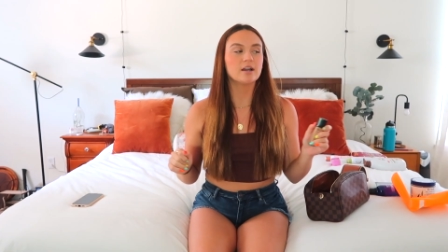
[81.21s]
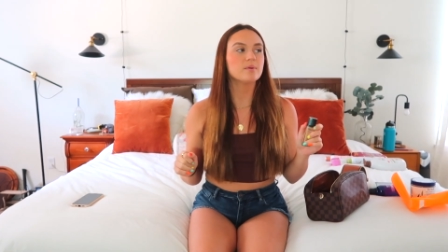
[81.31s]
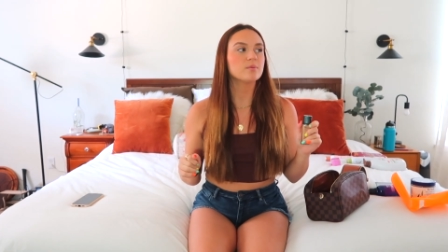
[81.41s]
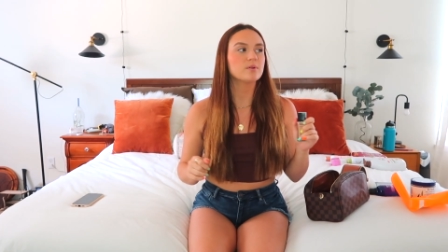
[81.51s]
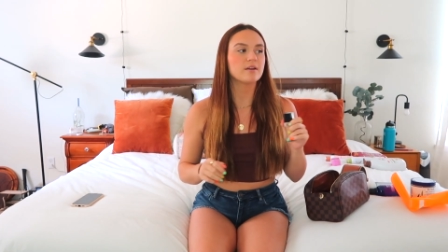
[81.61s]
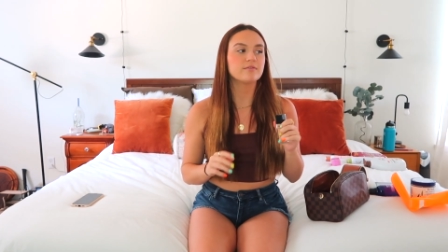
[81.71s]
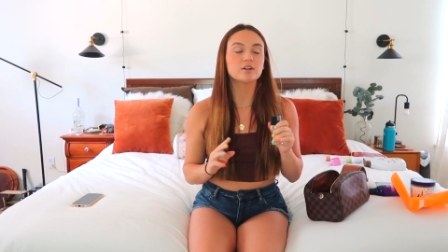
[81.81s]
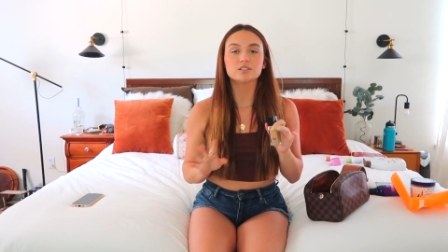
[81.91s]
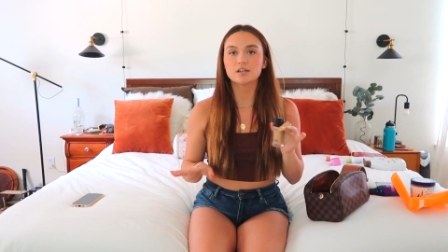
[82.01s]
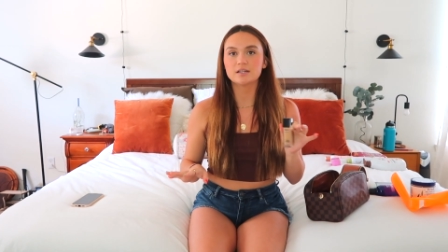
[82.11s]
I remember when I
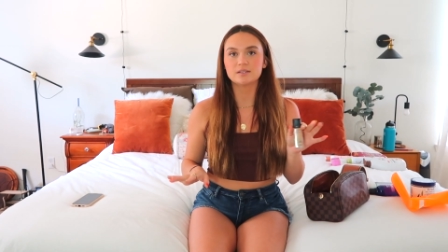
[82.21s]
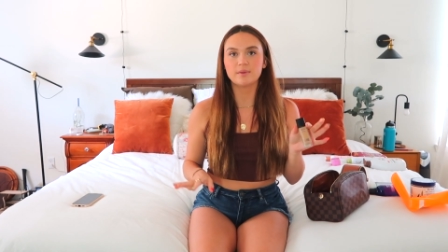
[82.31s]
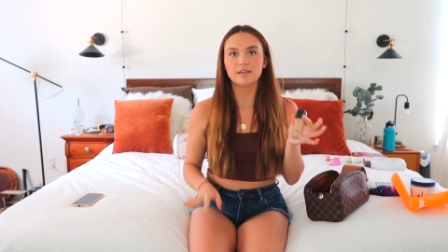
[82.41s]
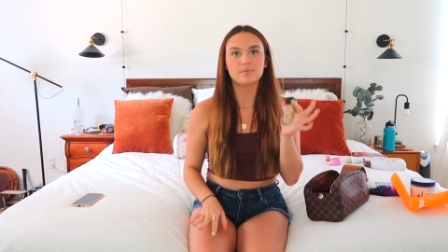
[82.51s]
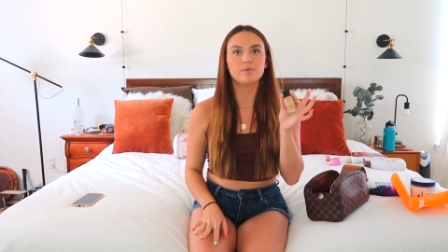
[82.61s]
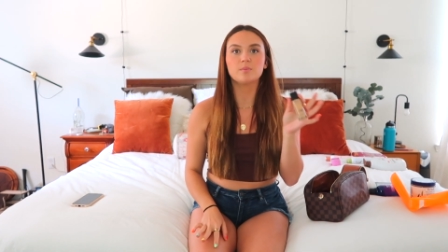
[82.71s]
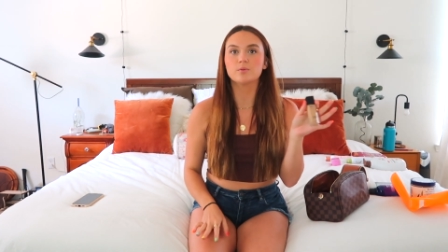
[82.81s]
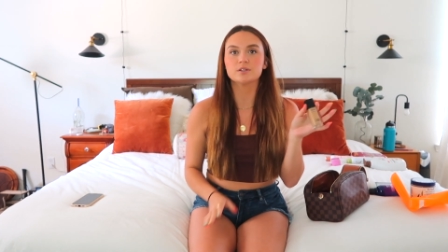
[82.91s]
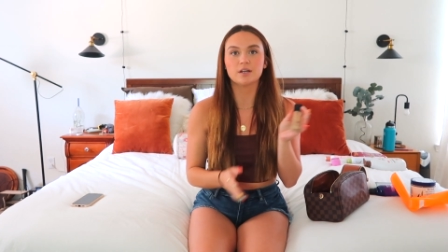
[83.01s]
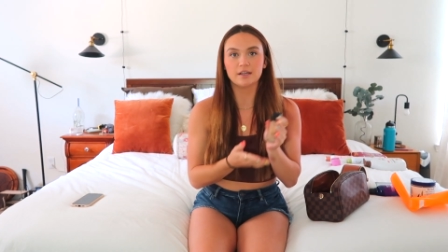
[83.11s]
first got into makeup,
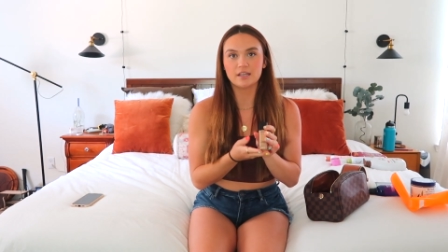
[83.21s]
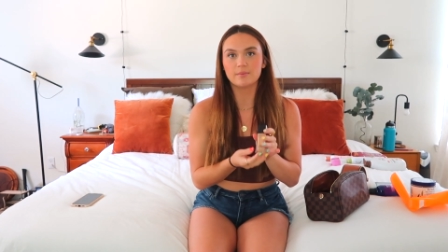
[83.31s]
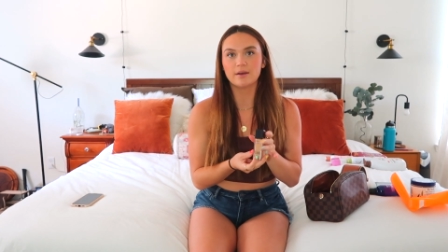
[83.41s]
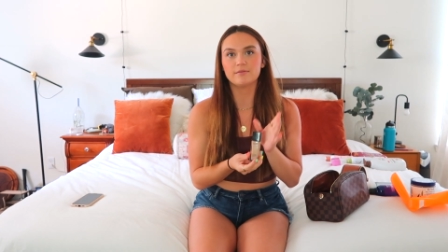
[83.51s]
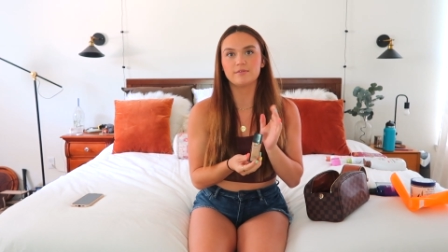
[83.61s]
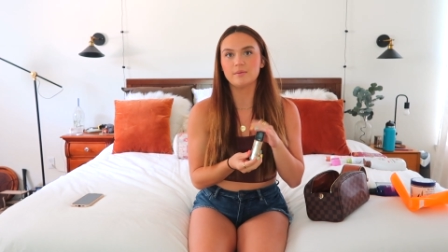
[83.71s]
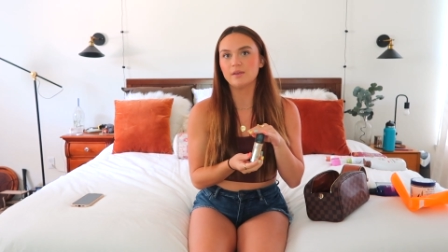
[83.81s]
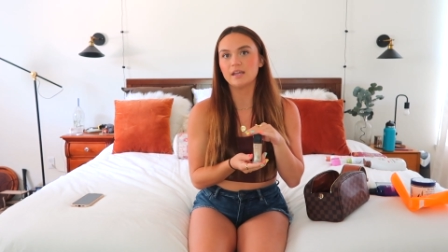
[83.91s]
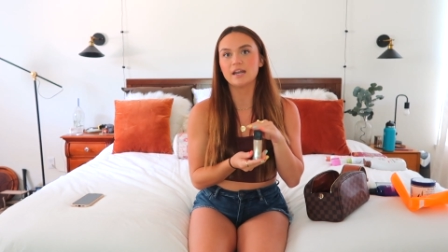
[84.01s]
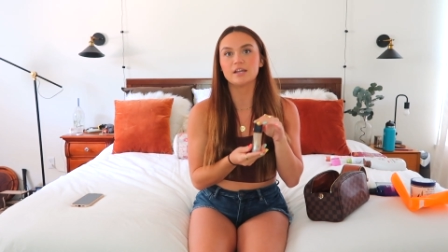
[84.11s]
people were talking about Fit
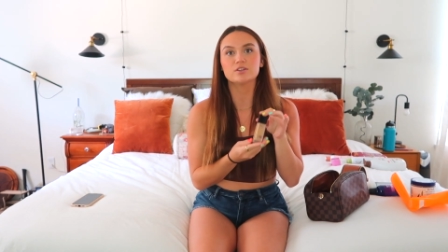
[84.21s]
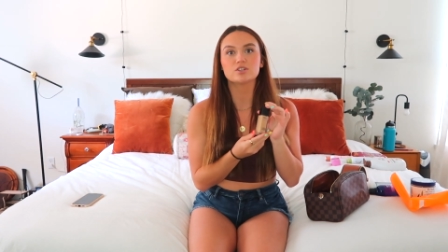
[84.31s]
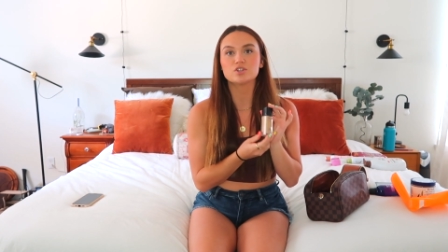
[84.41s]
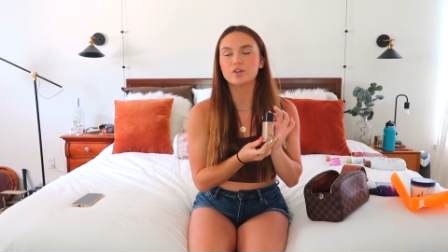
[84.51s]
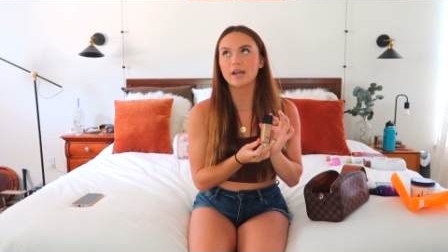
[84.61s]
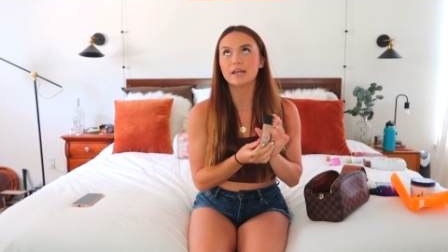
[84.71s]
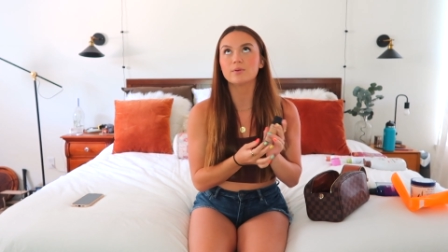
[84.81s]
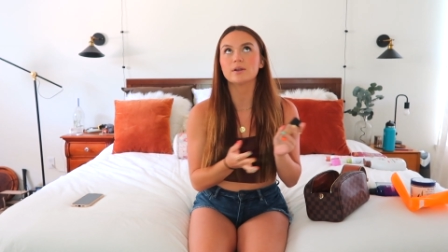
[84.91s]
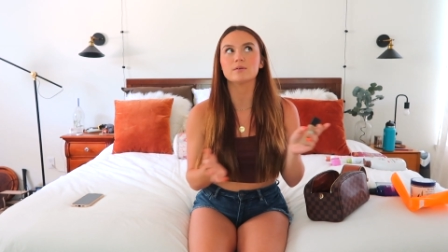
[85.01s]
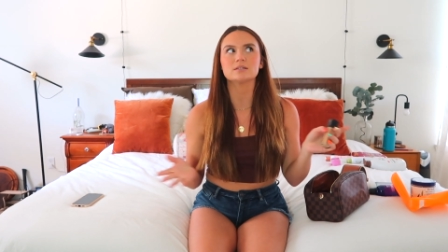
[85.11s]
Me and I used to try it
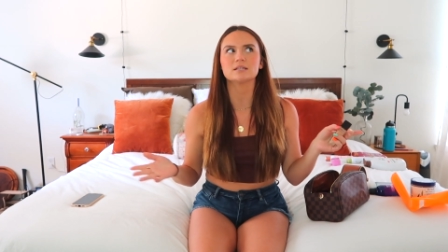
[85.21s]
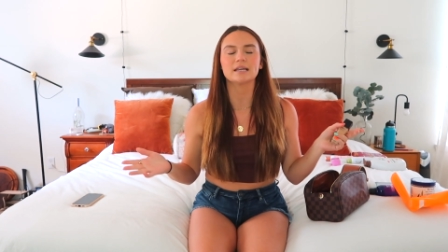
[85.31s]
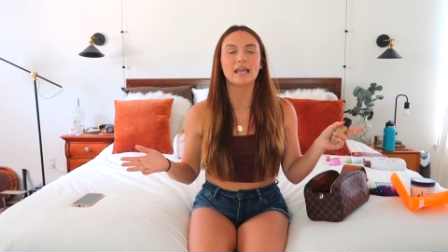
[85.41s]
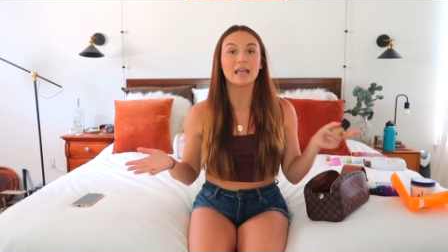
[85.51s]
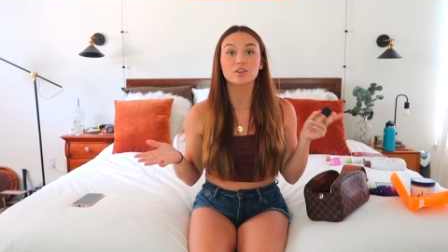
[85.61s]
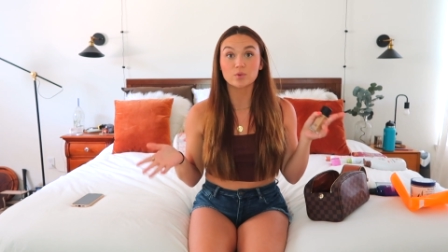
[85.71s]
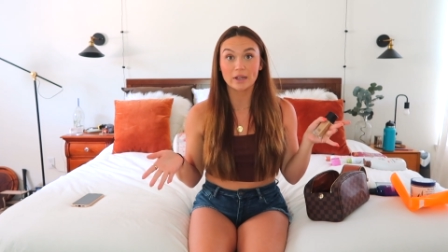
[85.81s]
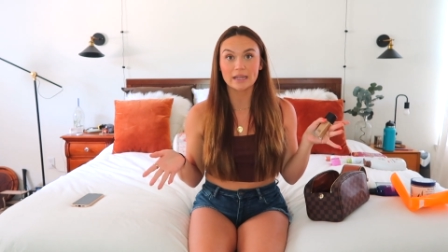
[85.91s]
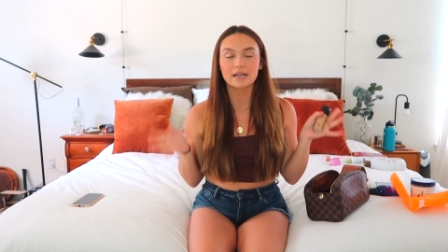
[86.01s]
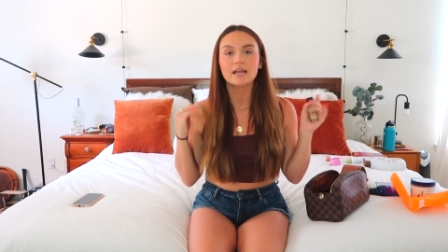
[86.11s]
when I was in like 8th
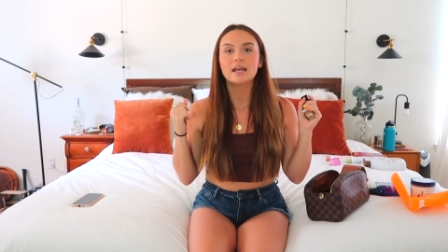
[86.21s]
grade